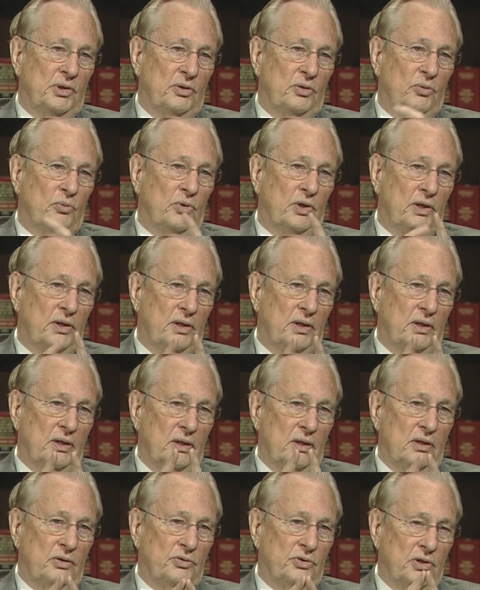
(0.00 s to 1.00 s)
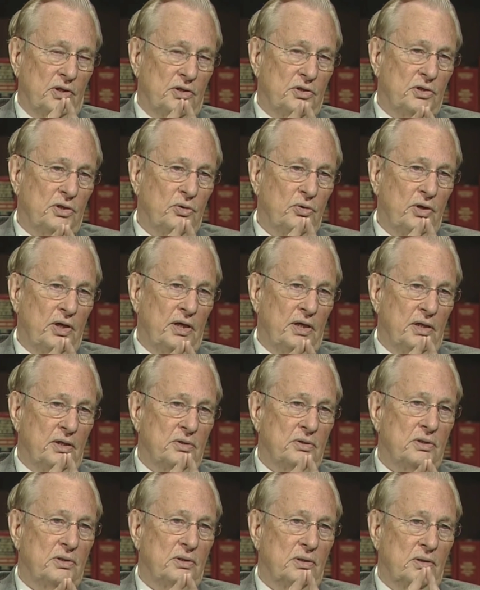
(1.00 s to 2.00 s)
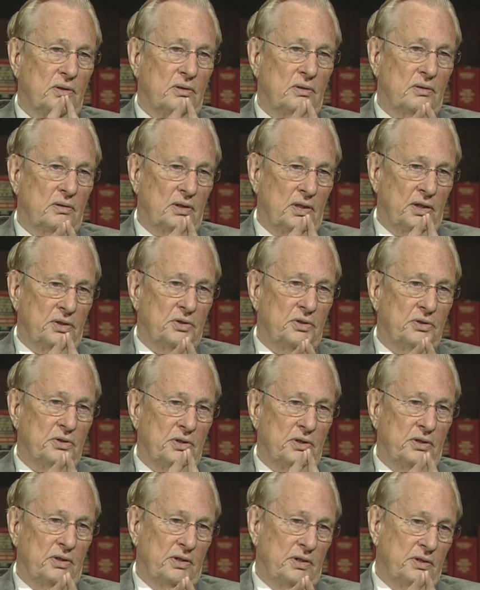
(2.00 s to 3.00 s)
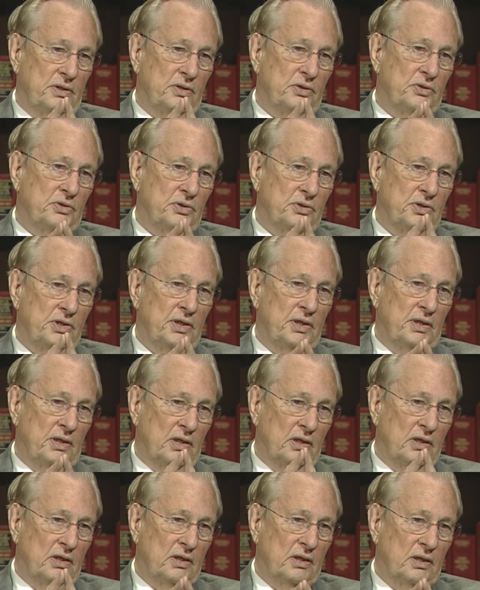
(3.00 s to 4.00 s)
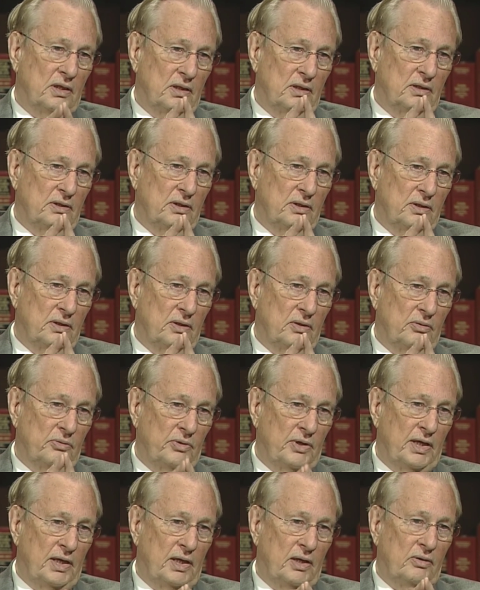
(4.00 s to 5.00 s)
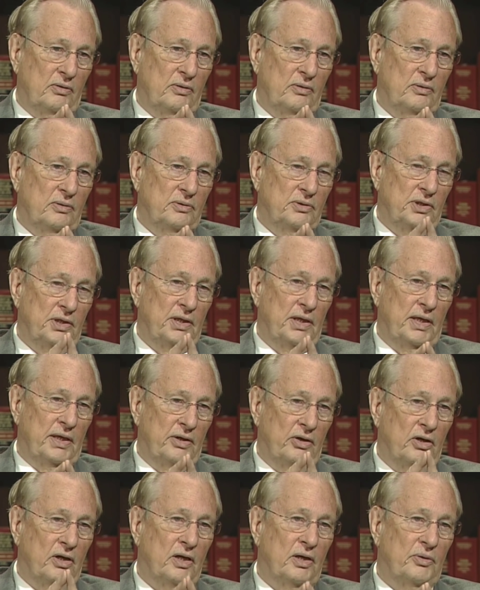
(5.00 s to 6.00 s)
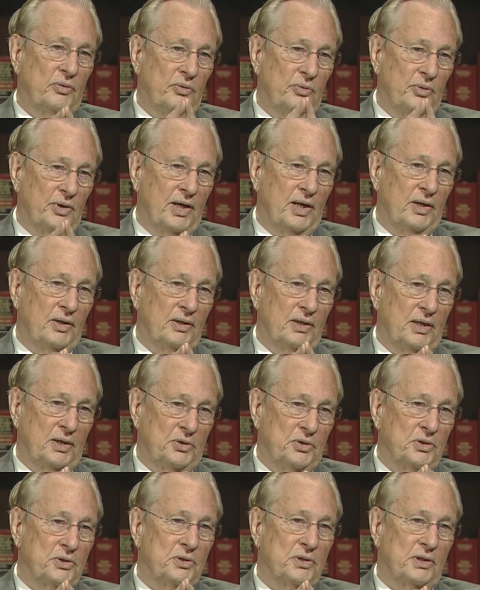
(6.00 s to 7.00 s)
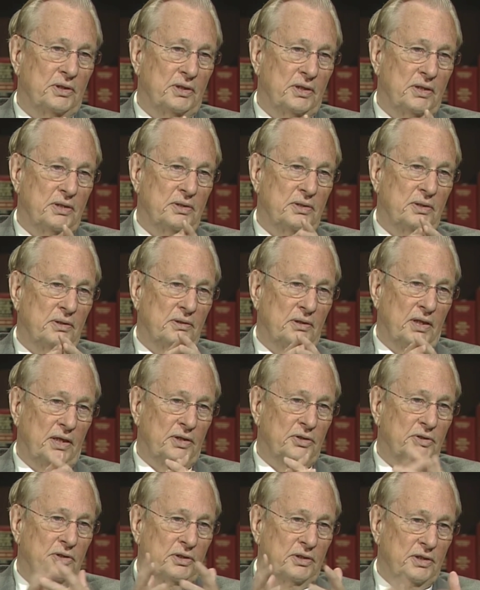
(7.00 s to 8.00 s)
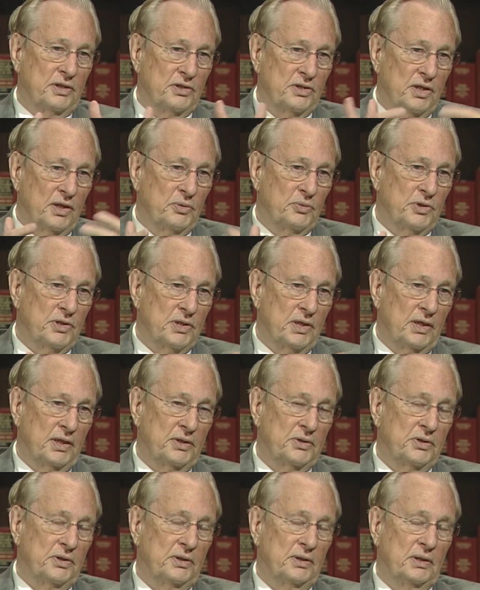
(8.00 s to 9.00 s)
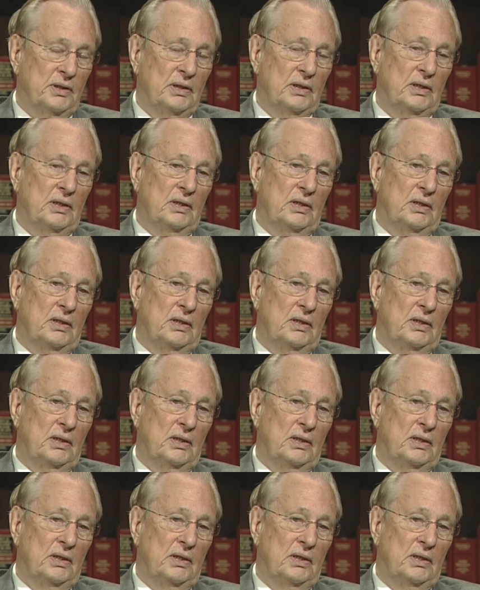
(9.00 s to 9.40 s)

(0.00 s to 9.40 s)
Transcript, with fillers: but the one that is our showcase lecture series is the CNR Rao CNR Rao lecture series lecture distinguished lecture